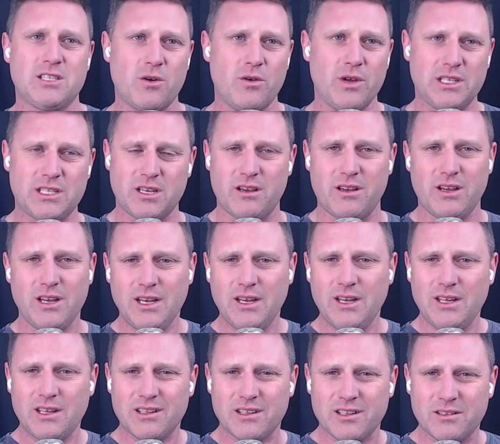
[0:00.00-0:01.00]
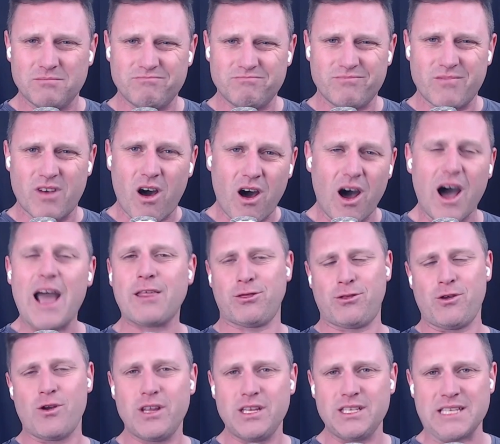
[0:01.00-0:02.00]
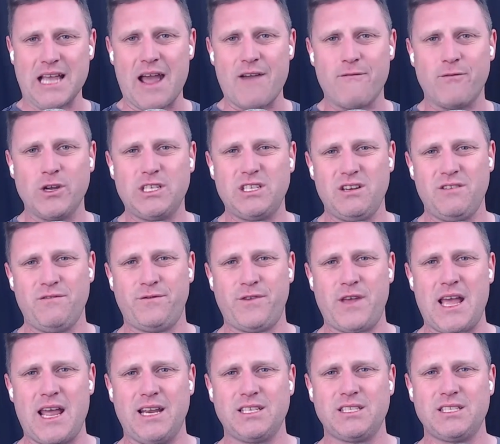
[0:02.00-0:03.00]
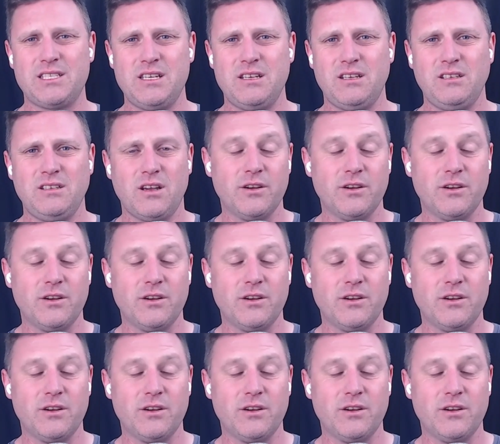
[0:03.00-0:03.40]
So it's a high 30s average in fantasy,